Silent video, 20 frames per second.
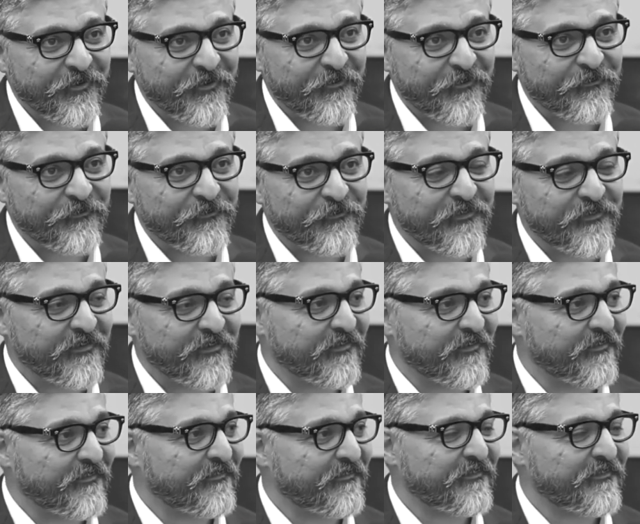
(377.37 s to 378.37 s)
of
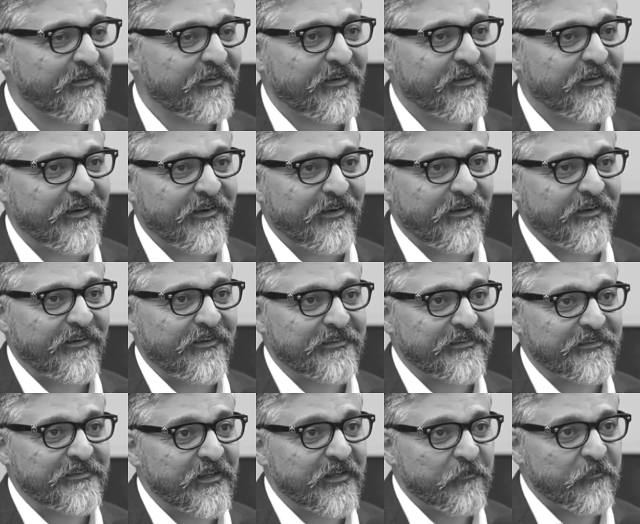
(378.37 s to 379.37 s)
the
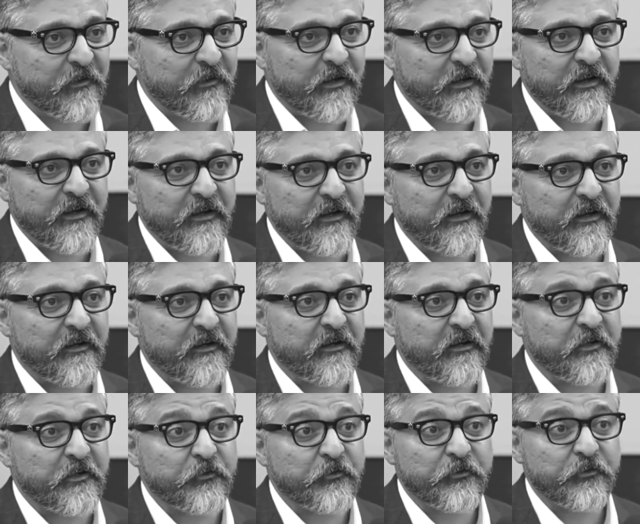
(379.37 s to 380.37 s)
syllabi, it
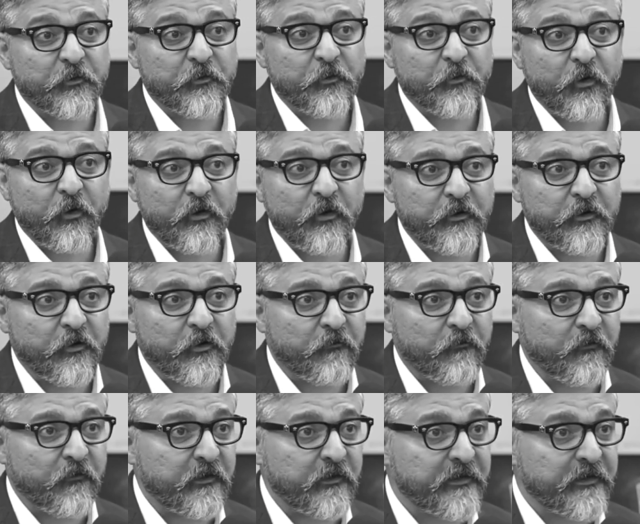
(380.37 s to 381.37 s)
ensures the quality
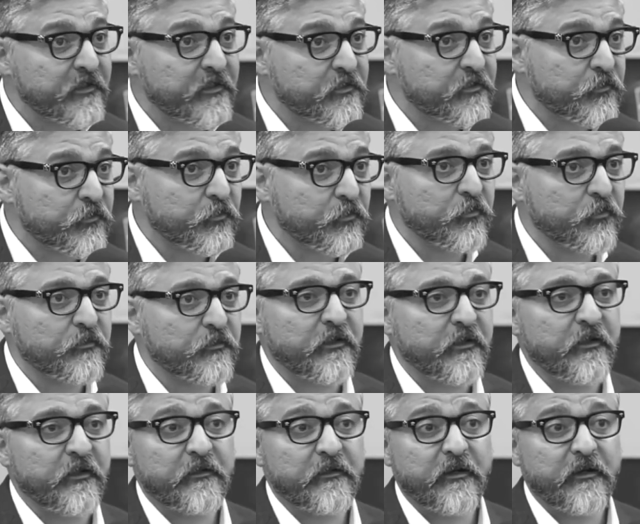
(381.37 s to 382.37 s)
of our test tools,
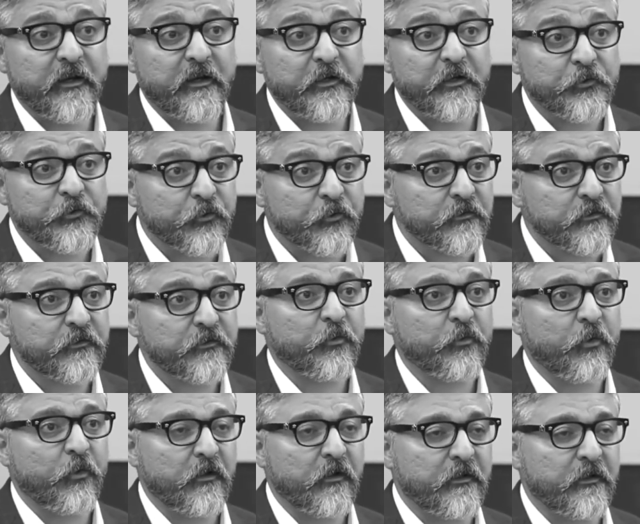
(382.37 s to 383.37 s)
it ensures the
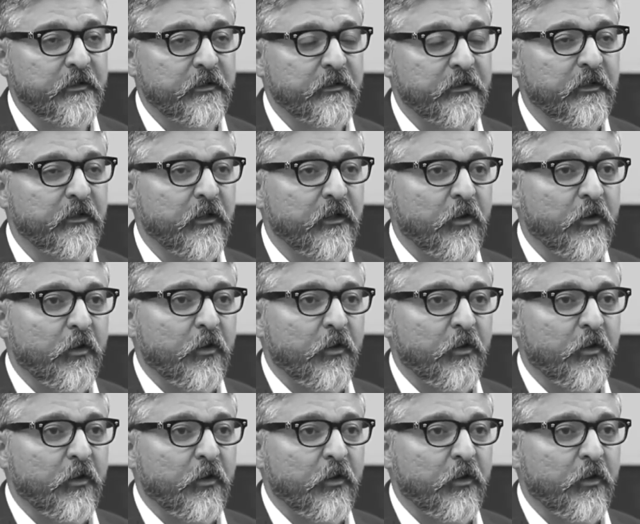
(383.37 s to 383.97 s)
quality